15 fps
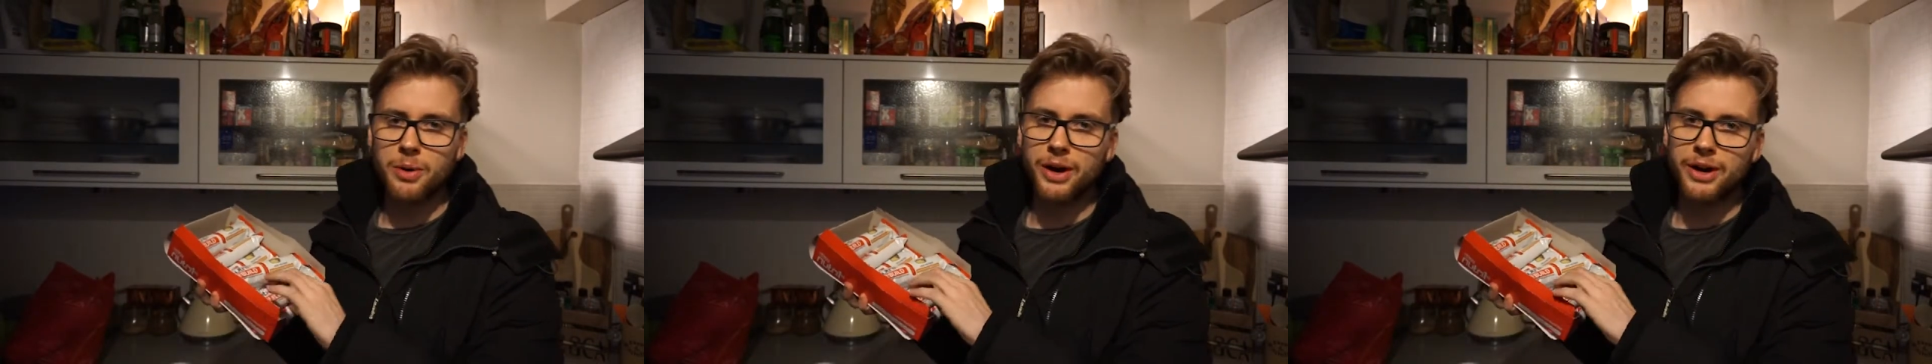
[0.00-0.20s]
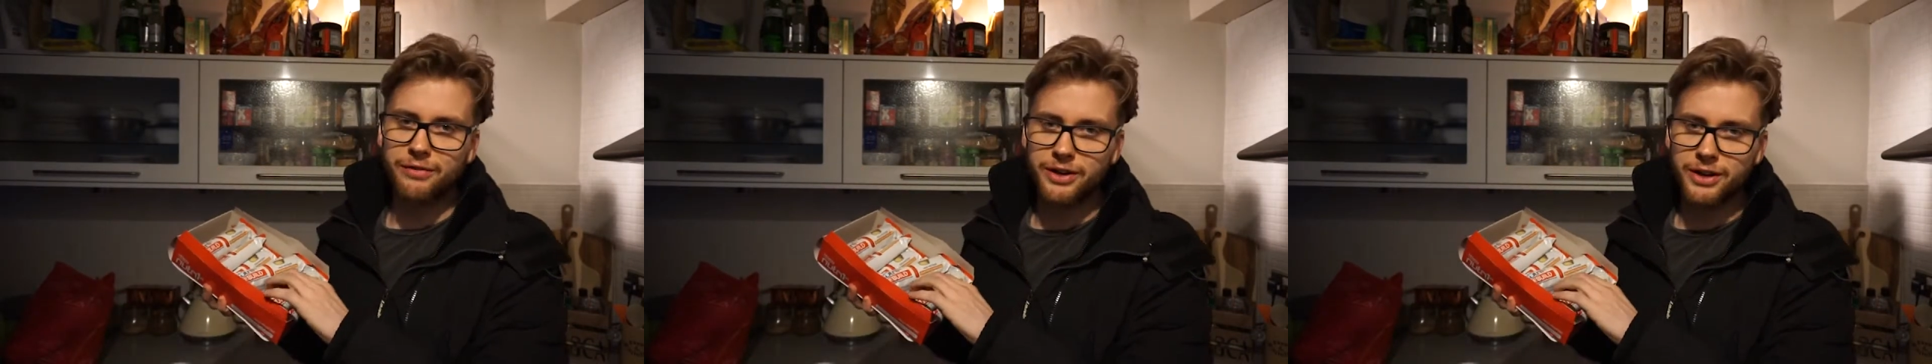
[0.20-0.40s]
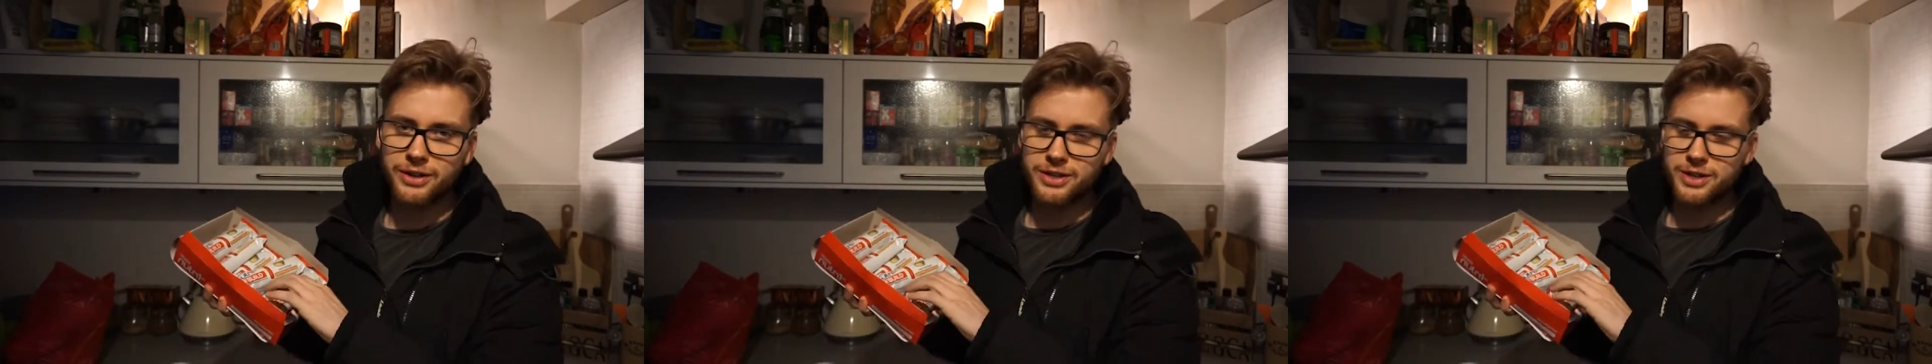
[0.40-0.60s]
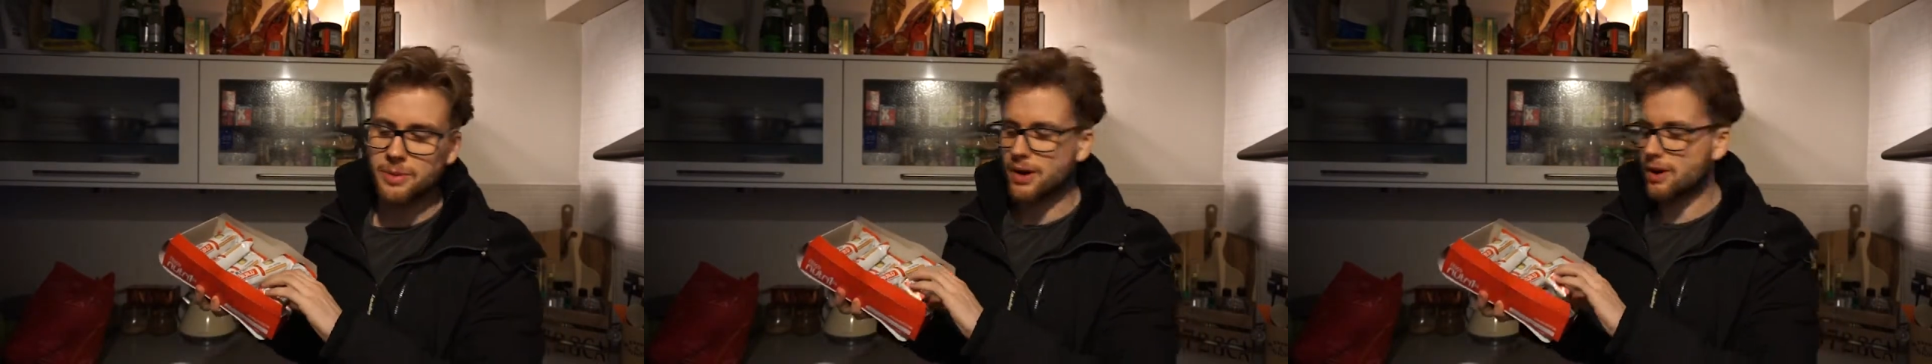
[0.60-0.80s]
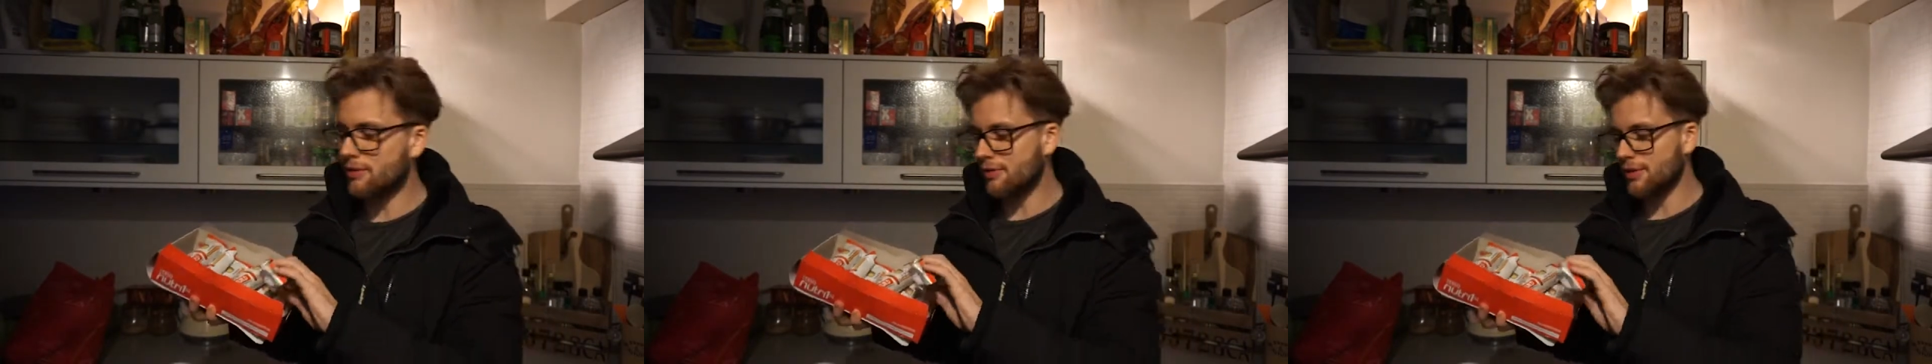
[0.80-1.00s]
but if you didn't see
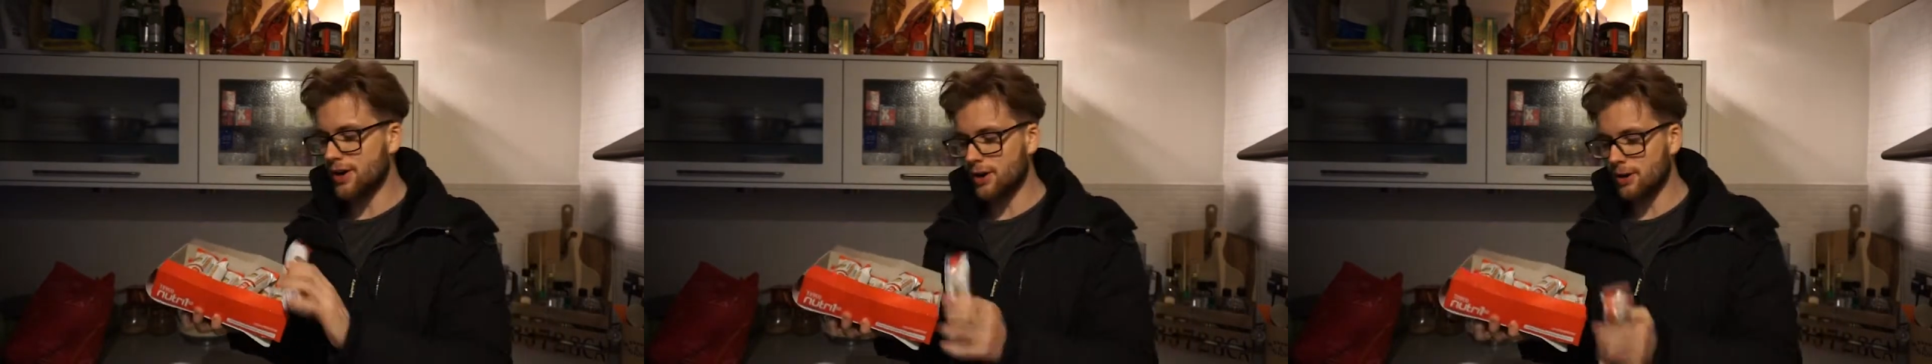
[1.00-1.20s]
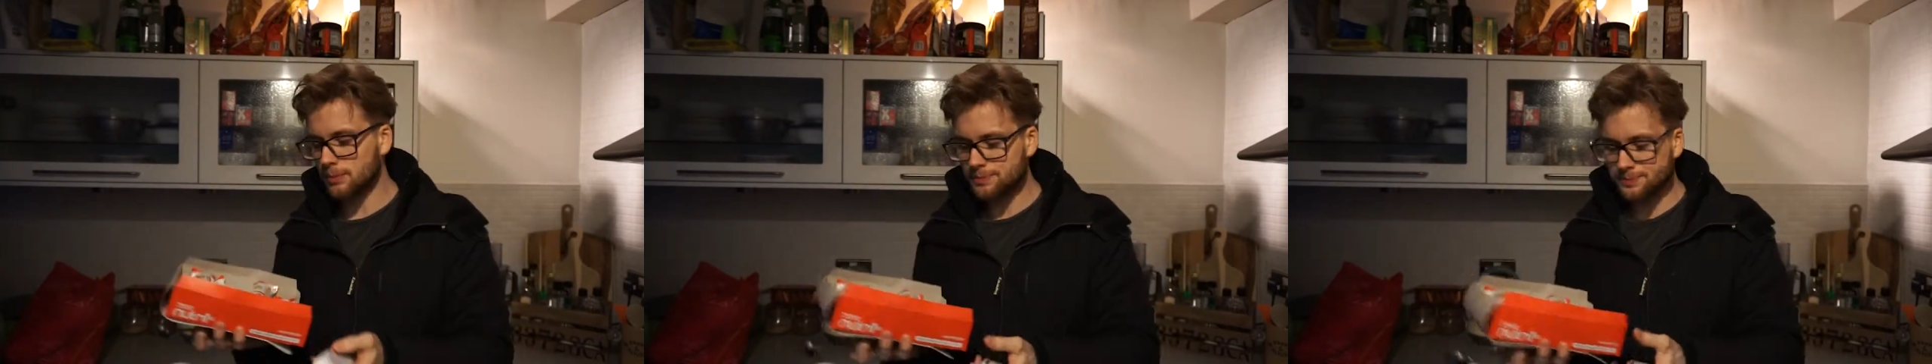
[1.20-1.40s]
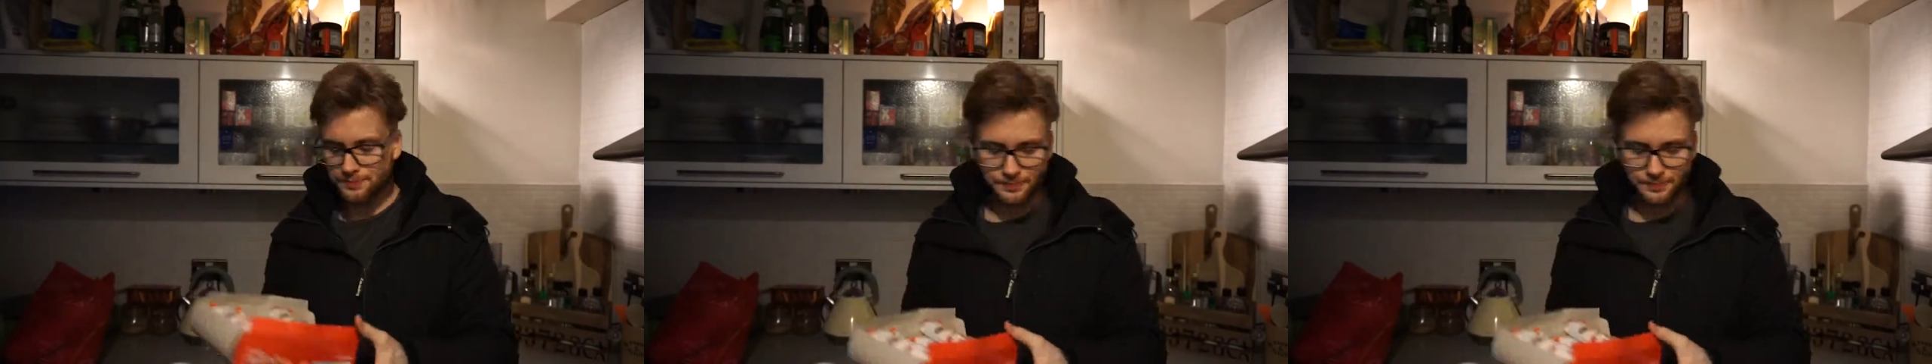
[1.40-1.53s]
my other video,